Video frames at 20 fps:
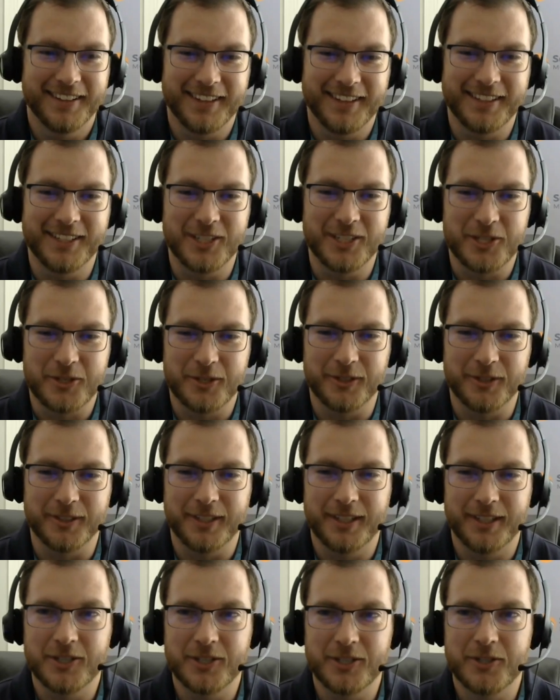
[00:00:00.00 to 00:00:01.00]
That is true.
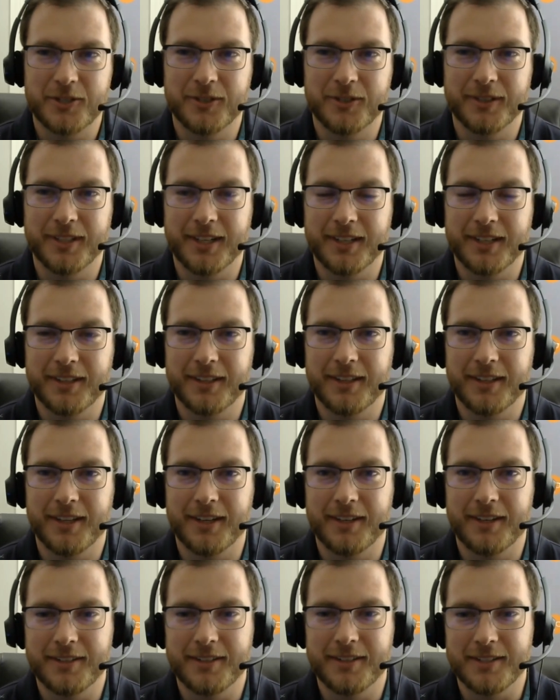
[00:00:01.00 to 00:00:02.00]
That is true. And that,
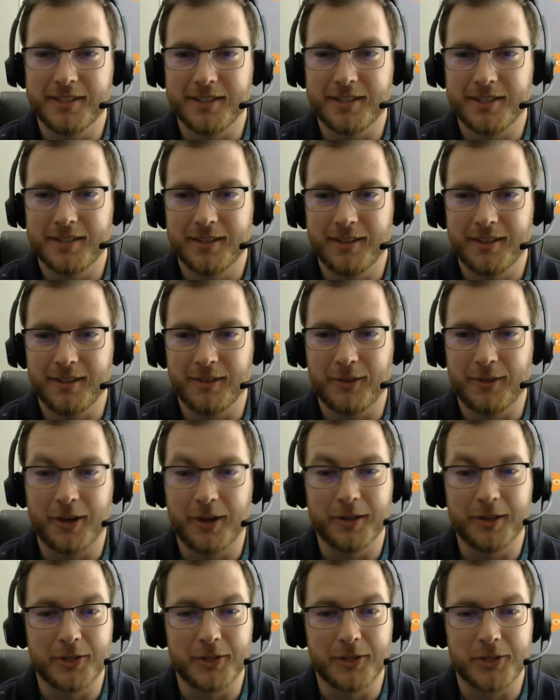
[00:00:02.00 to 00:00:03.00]
that is a
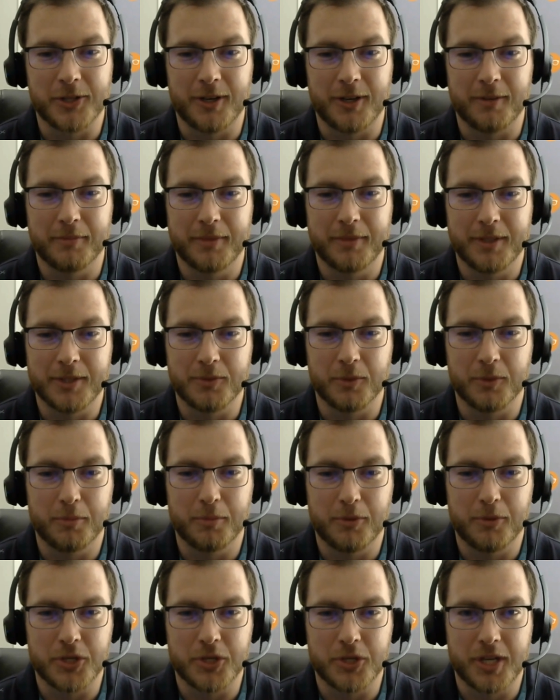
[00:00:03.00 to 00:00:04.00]
lot of the job is we're
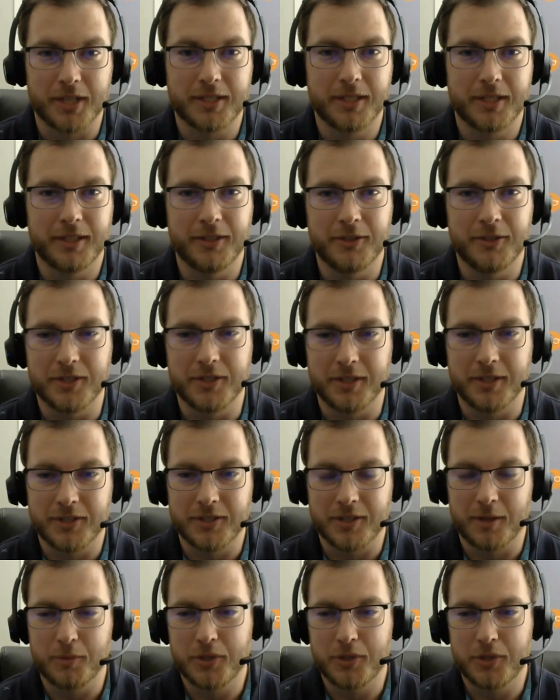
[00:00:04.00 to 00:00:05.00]
projecting and using
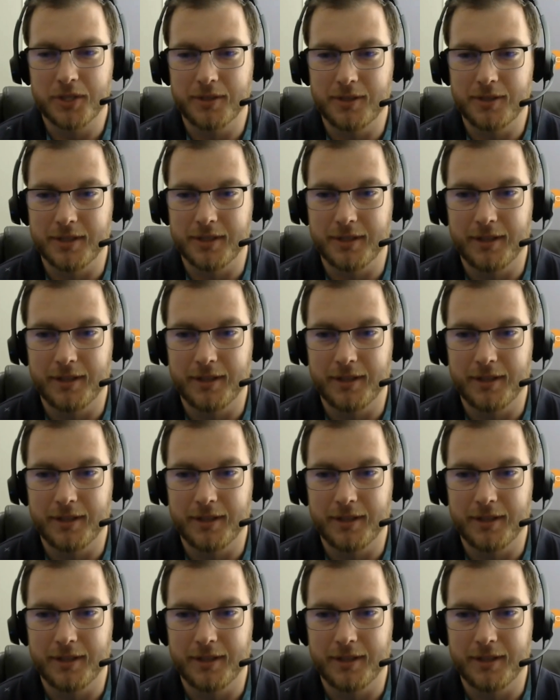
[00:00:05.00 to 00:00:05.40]
assumptions.